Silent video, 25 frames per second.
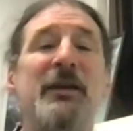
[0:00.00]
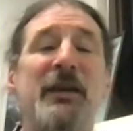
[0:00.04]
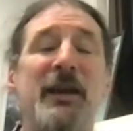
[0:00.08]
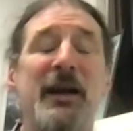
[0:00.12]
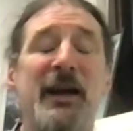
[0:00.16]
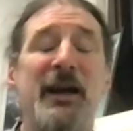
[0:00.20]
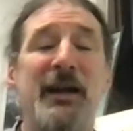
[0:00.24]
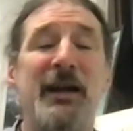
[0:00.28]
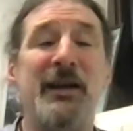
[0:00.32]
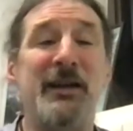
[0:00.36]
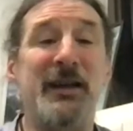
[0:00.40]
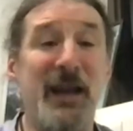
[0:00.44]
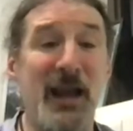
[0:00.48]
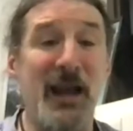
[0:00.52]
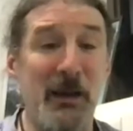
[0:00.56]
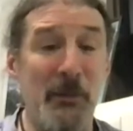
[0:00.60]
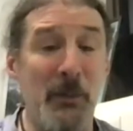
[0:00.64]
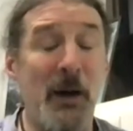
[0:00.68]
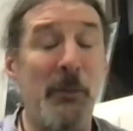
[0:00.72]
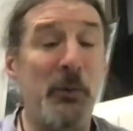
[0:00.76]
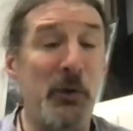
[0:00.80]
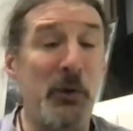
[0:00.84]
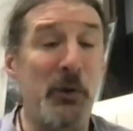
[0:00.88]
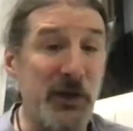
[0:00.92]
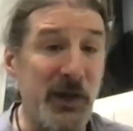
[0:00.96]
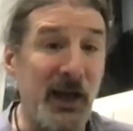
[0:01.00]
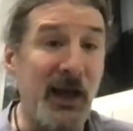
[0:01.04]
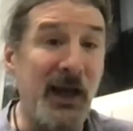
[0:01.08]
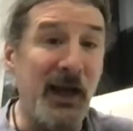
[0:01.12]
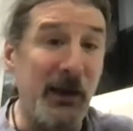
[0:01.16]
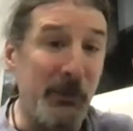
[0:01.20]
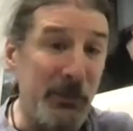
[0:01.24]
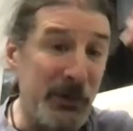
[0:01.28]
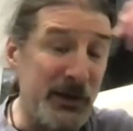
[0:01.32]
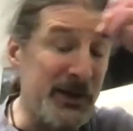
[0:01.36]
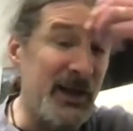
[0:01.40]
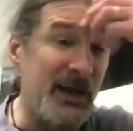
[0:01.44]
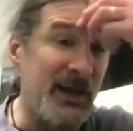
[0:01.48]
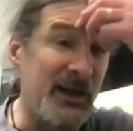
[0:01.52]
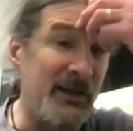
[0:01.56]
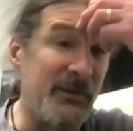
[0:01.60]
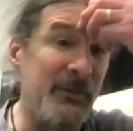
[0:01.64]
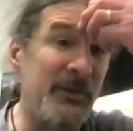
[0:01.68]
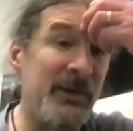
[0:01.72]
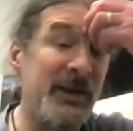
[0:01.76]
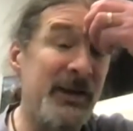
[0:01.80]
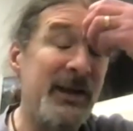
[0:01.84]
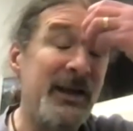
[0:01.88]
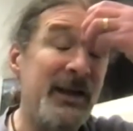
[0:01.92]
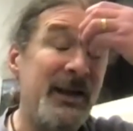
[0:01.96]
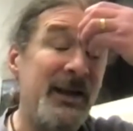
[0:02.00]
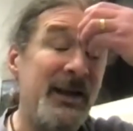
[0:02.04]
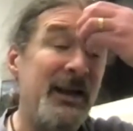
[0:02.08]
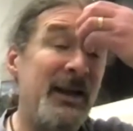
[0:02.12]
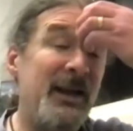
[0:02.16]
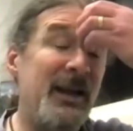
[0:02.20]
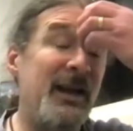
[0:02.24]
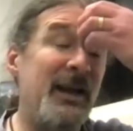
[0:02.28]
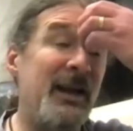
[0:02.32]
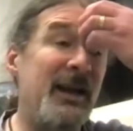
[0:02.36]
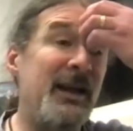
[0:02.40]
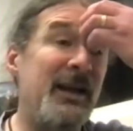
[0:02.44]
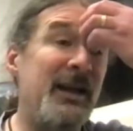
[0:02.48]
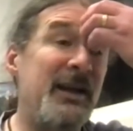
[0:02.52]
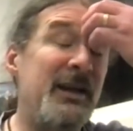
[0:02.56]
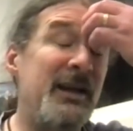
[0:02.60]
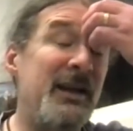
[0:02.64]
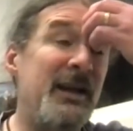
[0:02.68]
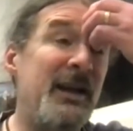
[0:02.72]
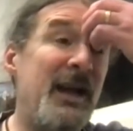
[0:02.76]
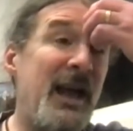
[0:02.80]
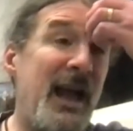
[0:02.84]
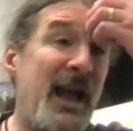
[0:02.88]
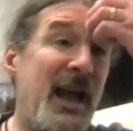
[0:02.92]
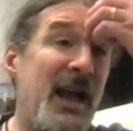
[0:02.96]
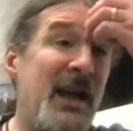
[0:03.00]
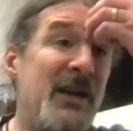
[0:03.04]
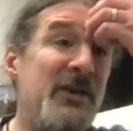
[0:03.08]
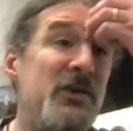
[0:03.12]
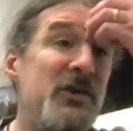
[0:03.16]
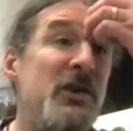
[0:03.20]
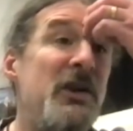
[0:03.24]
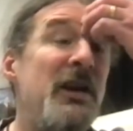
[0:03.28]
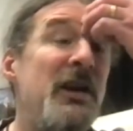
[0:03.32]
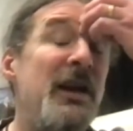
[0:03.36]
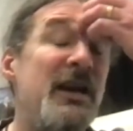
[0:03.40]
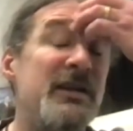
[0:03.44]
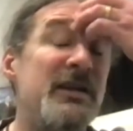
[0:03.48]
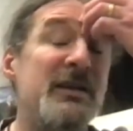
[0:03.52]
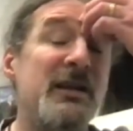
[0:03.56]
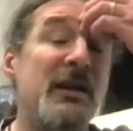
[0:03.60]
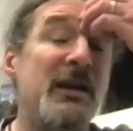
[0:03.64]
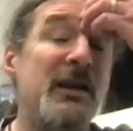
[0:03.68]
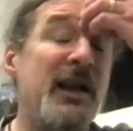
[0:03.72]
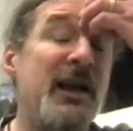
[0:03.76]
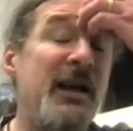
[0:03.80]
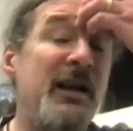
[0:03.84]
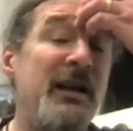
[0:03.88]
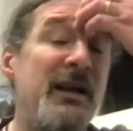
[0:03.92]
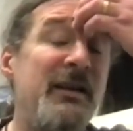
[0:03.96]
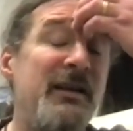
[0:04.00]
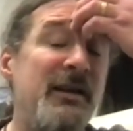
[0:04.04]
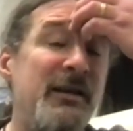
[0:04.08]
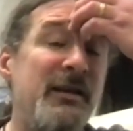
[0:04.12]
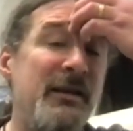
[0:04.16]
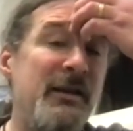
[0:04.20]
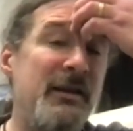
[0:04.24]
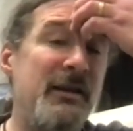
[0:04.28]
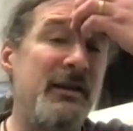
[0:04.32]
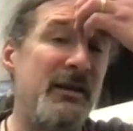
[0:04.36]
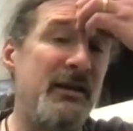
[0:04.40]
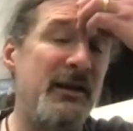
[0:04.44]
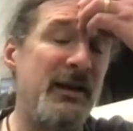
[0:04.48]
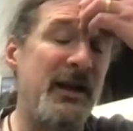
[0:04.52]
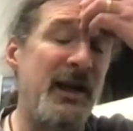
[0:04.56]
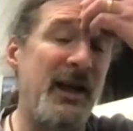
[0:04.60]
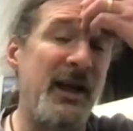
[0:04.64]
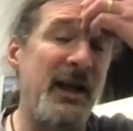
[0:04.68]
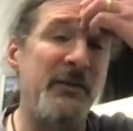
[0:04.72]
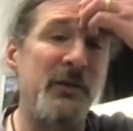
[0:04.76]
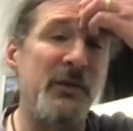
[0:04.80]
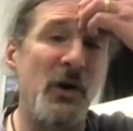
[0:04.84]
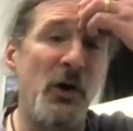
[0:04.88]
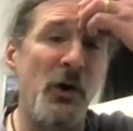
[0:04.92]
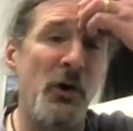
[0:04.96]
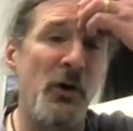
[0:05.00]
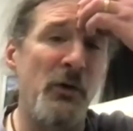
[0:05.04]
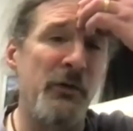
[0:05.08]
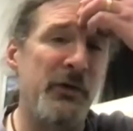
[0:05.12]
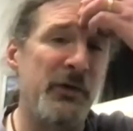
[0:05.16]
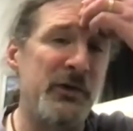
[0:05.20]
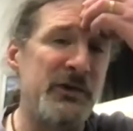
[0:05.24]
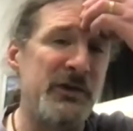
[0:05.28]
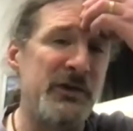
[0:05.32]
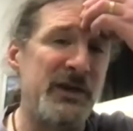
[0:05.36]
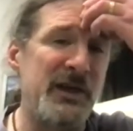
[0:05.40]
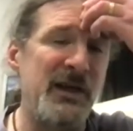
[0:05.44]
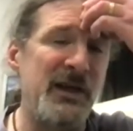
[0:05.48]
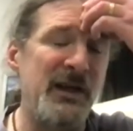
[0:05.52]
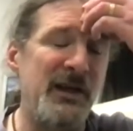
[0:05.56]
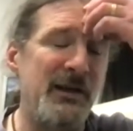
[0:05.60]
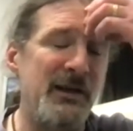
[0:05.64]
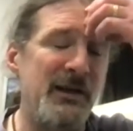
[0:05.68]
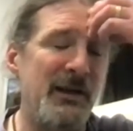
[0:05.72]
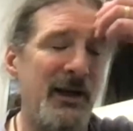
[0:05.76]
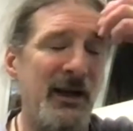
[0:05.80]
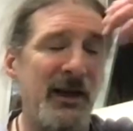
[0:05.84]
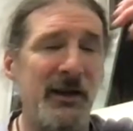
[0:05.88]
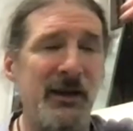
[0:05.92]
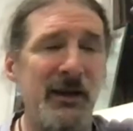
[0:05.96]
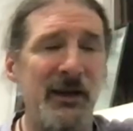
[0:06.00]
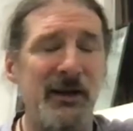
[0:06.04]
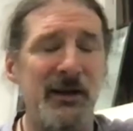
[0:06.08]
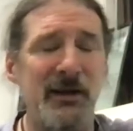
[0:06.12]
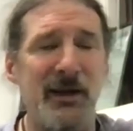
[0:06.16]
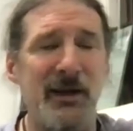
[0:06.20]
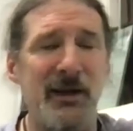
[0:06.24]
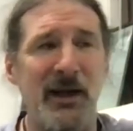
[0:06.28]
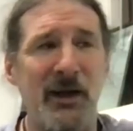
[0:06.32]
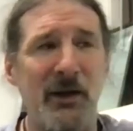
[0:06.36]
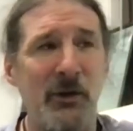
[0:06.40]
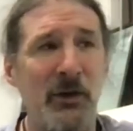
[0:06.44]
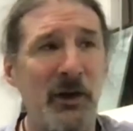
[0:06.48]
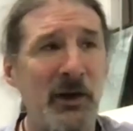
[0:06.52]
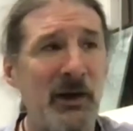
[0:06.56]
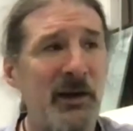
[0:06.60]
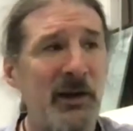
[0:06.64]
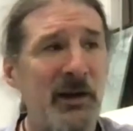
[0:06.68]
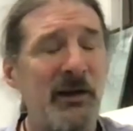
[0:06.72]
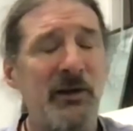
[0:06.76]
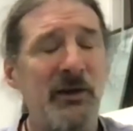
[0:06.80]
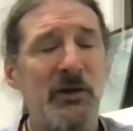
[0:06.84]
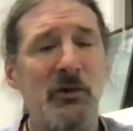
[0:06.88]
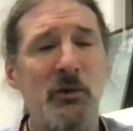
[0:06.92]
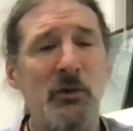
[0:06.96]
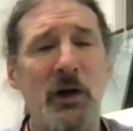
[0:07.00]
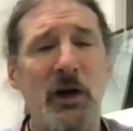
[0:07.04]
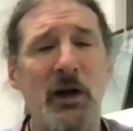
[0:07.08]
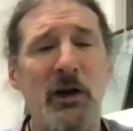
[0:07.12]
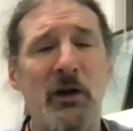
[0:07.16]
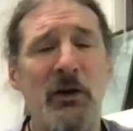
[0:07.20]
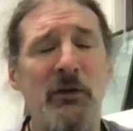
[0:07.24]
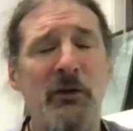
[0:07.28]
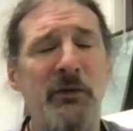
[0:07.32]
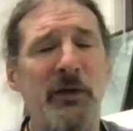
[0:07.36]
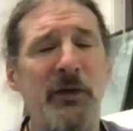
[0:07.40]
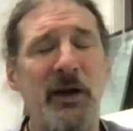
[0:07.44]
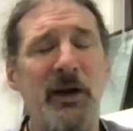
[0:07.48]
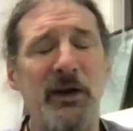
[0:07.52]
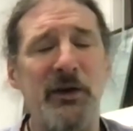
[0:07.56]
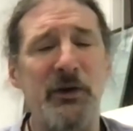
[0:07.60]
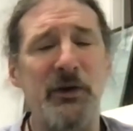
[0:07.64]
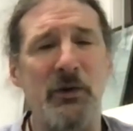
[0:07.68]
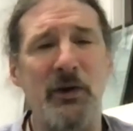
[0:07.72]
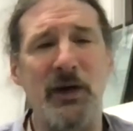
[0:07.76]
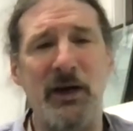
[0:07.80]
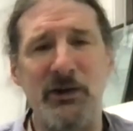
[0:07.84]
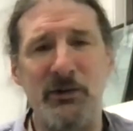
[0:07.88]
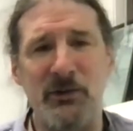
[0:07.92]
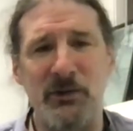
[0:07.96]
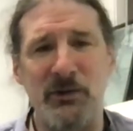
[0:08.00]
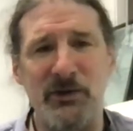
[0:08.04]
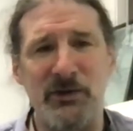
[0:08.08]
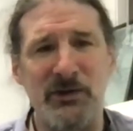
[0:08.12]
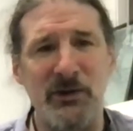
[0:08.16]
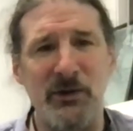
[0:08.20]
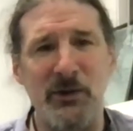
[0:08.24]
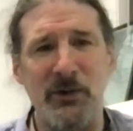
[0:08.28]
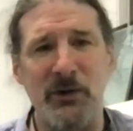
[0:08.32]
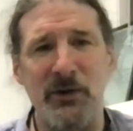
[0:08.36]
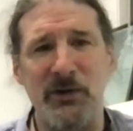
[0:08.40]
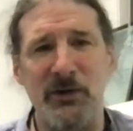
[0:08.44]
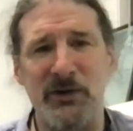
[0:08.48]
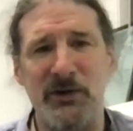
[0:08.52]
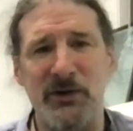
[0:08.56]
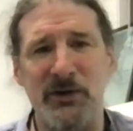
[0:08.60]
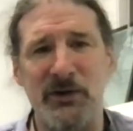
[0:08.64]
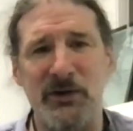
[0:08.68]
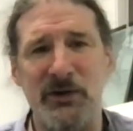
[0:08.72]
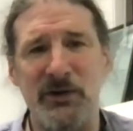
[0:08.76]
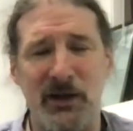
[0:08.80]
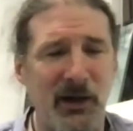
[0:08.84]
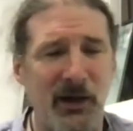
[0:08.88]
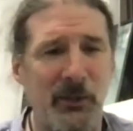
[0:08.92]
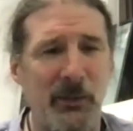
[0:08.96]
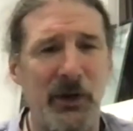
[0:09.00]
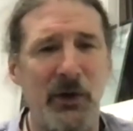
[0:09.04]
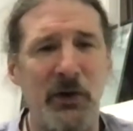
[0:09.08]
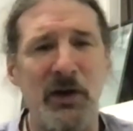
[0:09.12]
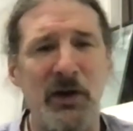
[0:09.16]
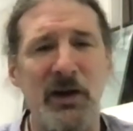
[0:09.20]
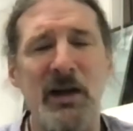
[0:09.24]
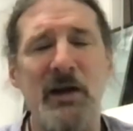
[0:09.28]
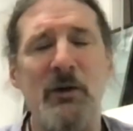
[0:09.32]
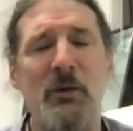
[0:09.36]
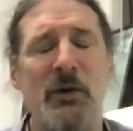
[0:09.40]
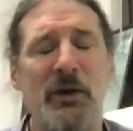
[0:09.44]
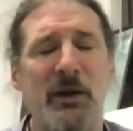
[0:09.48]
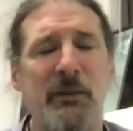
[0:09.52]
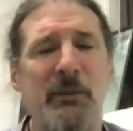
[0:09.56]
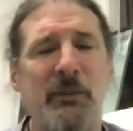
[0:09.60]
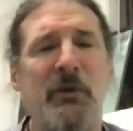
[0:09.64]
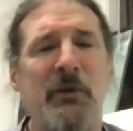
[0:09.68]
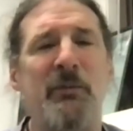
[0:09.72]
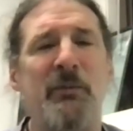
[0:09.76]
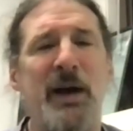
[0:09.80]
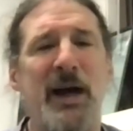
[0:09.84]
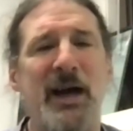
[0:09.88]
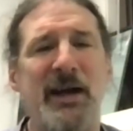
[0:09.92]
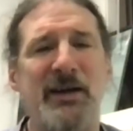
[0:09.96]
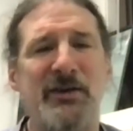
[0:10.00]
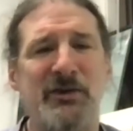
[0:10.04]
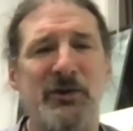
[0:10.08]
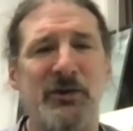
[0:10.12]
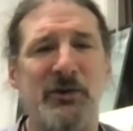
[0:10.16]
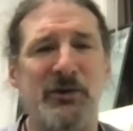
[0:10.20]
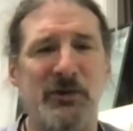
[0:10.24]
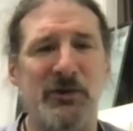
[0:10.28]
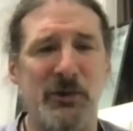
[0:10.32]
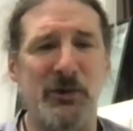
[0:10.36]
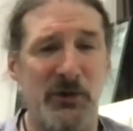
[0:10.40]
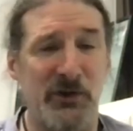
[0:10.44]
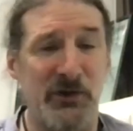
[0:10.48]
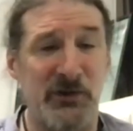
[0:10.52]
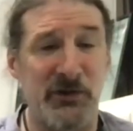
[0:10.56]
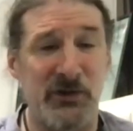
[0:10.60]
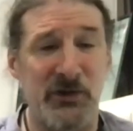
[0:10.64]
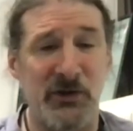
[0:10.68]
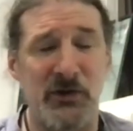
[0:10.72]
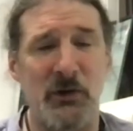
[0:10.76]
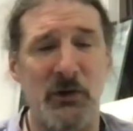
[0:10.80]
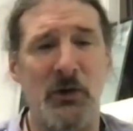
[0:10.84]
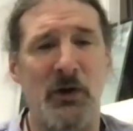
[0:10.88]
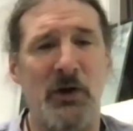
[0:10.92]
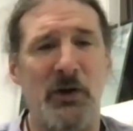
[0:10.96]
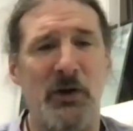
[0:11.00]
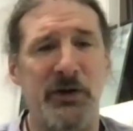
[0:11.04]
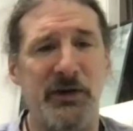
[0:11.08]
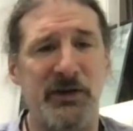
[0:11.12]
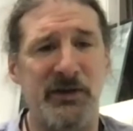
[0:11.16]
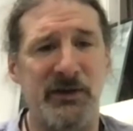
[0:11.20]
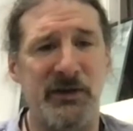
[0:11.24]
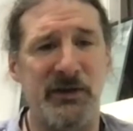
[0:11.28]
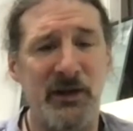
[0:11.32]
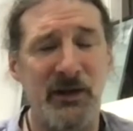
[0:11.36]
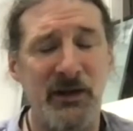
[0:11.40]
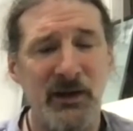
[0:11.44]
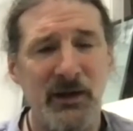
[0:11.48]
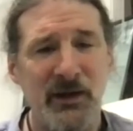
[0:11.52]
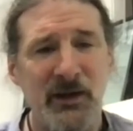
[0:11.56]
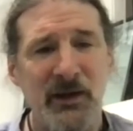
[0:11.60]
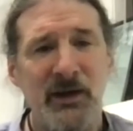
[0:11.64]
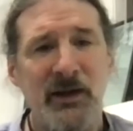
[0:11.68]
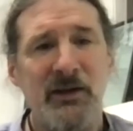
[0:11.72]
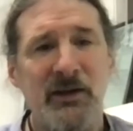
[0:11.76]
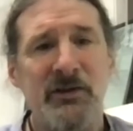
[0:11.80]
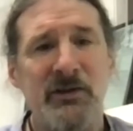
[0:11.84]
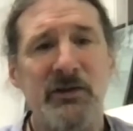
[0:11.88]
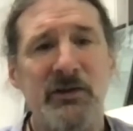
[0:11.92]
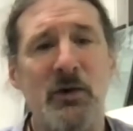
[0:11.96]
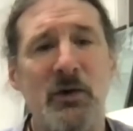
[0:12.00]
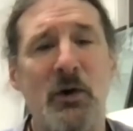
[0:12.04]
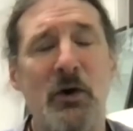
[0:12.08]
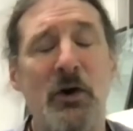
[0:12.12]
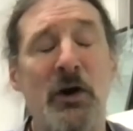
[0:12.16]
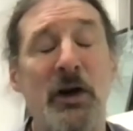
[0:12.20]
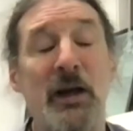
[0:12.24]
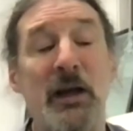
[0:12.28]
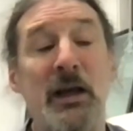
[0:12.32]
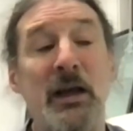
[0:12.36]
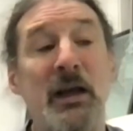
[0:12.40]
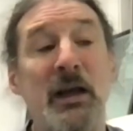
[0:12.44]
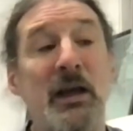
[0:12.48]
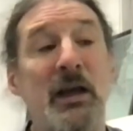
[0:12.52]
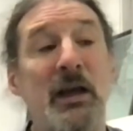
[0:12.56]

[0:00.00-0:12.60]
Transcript: that came up with the habitat and Angie has led the, and overseen, I think now 12 undergraduate students and, and about an equal number of master students to do all this scoring.